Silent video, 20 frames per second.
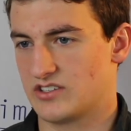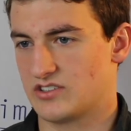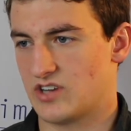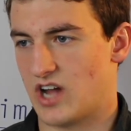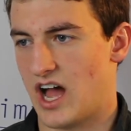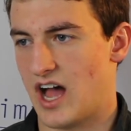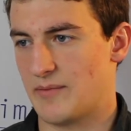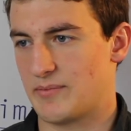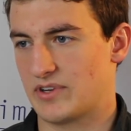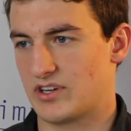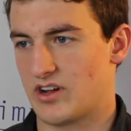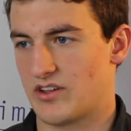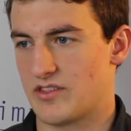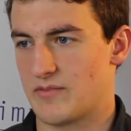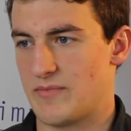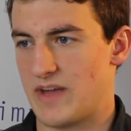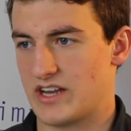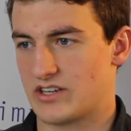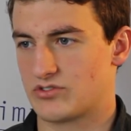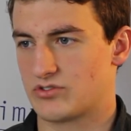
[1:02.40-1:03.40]
hopping on
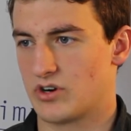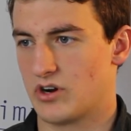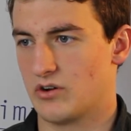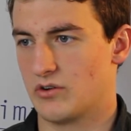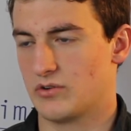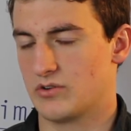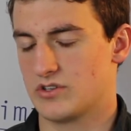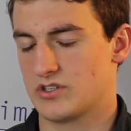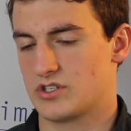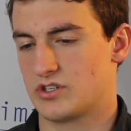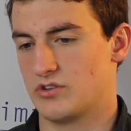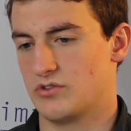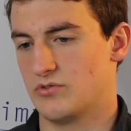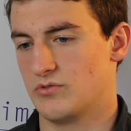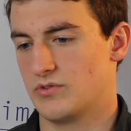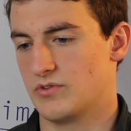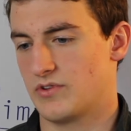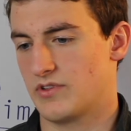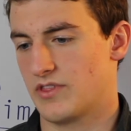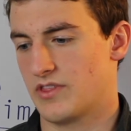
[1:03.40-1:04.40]
the metro
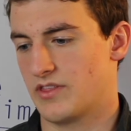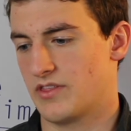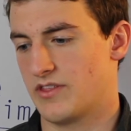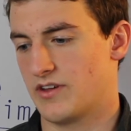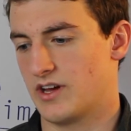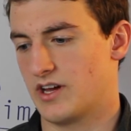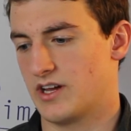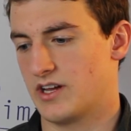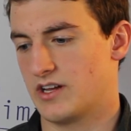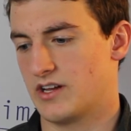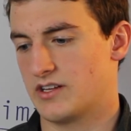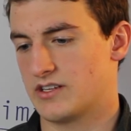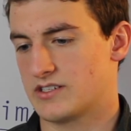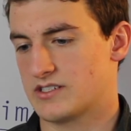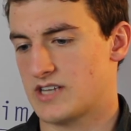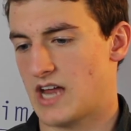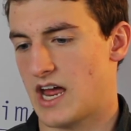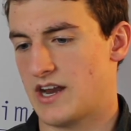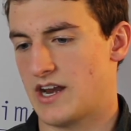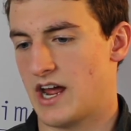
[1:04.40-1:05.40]
to the
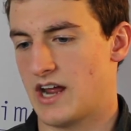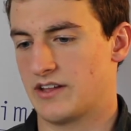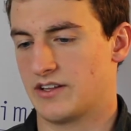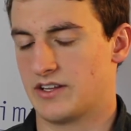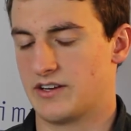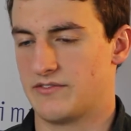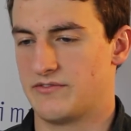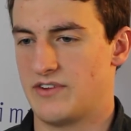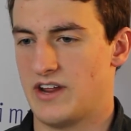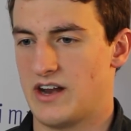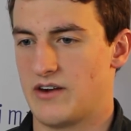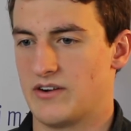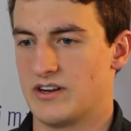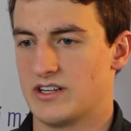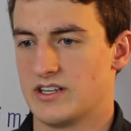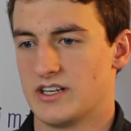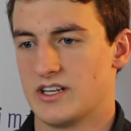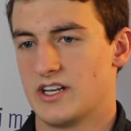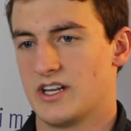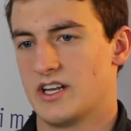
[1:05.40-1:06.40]
Staten Island
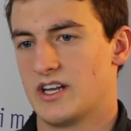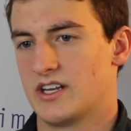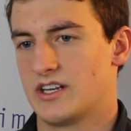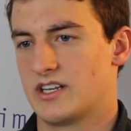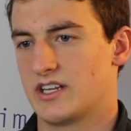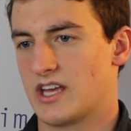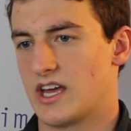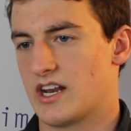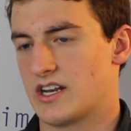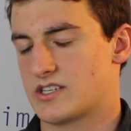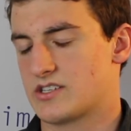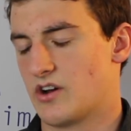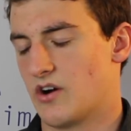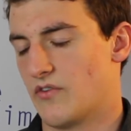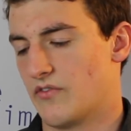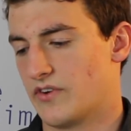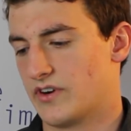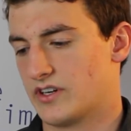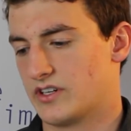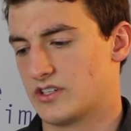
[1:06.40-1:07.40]
ferry to get us
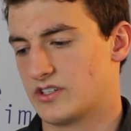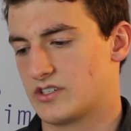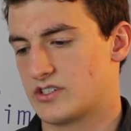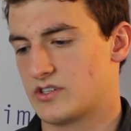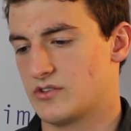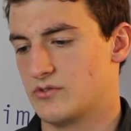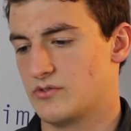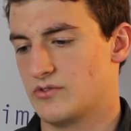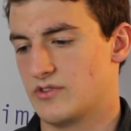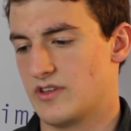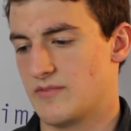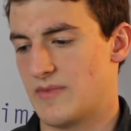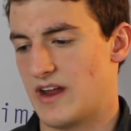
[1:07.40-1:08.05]
over to the